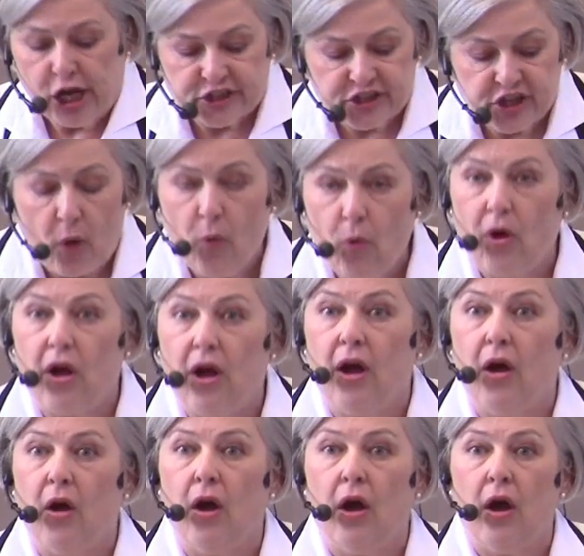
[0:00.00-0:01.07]
So
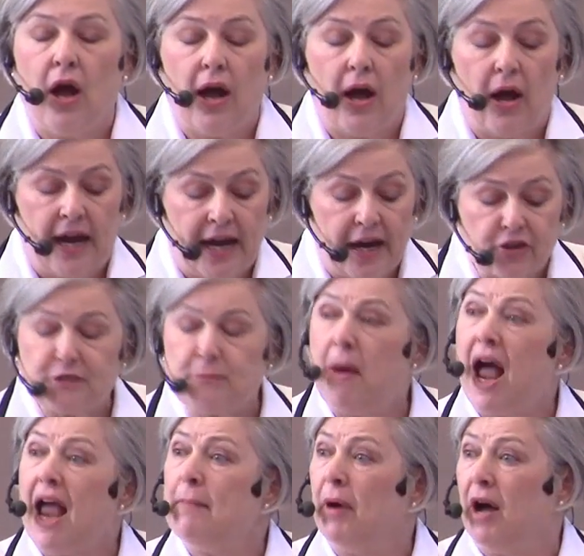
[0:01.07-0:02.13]
here's
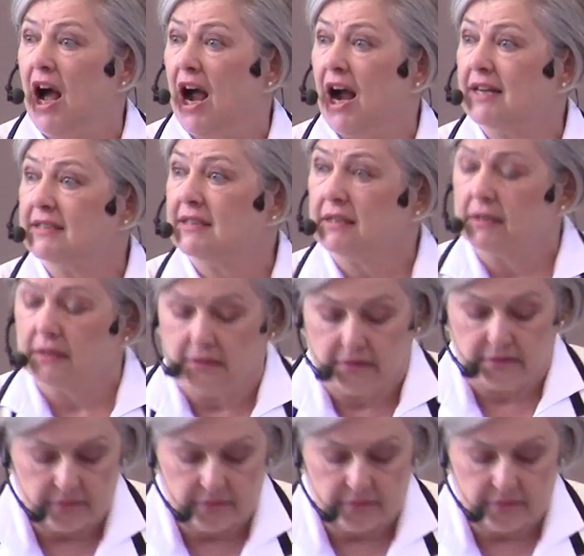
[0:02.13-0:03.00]
my box.